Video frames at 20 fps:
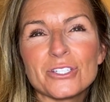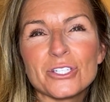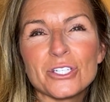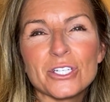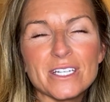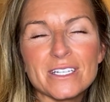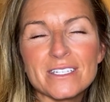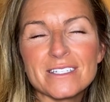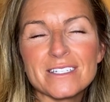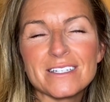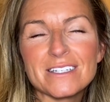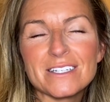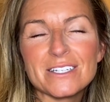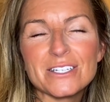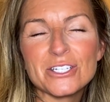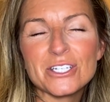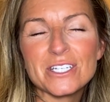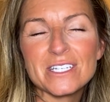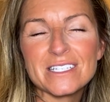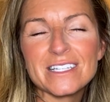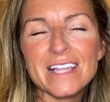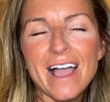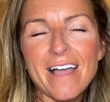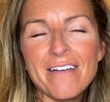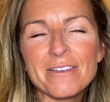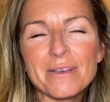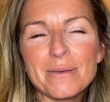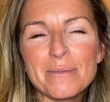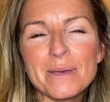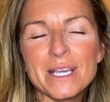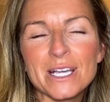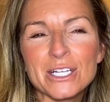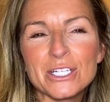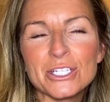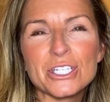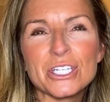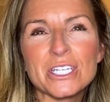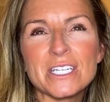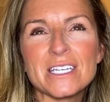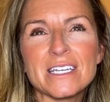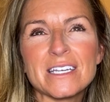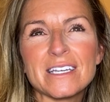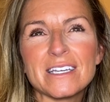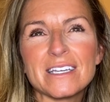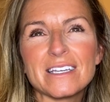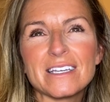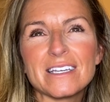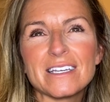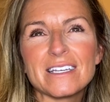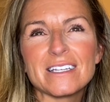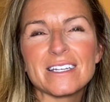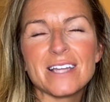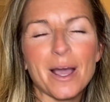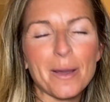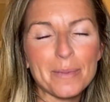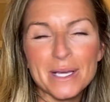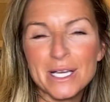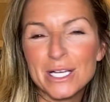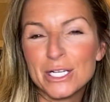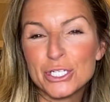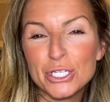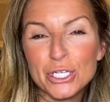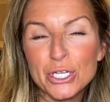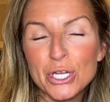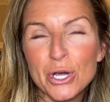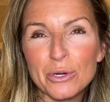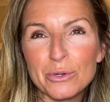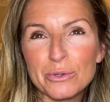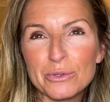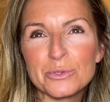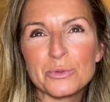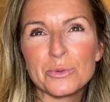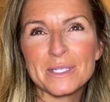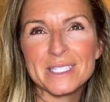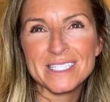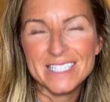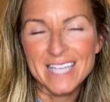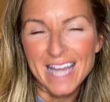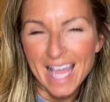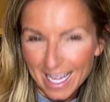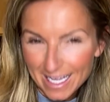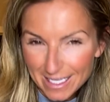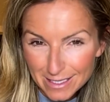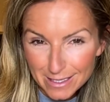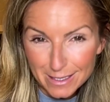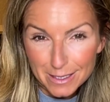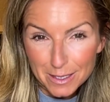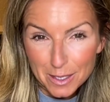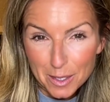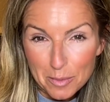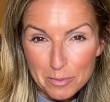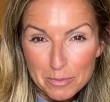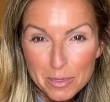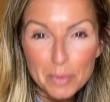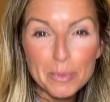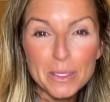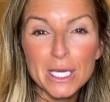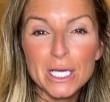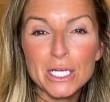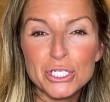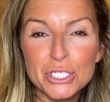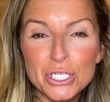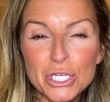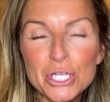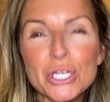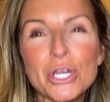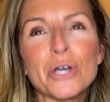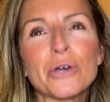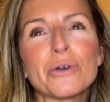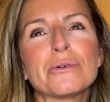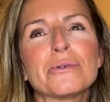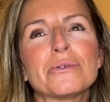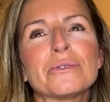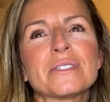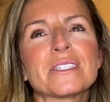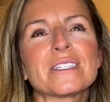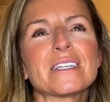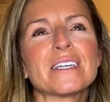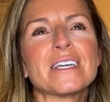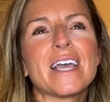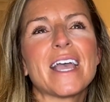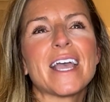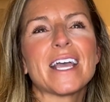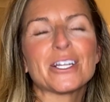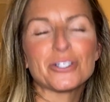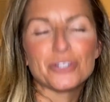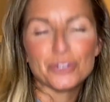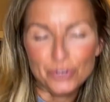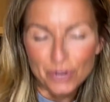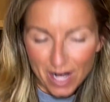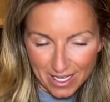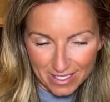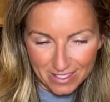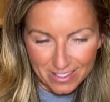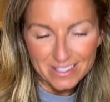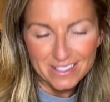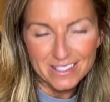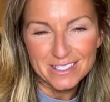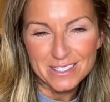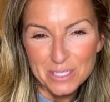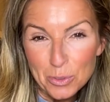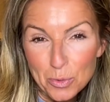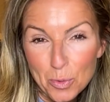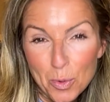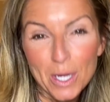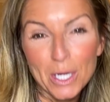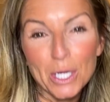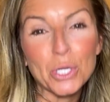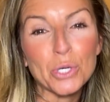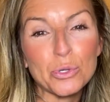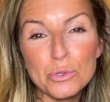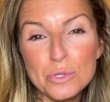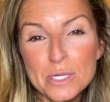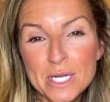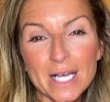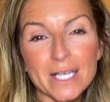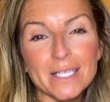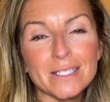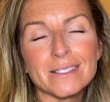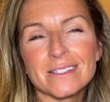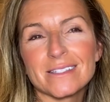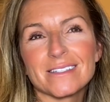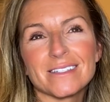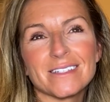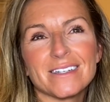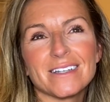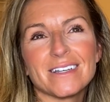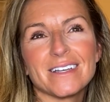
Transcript: She's laughing not because she knows what's next, but because she knows and trusts the one who does.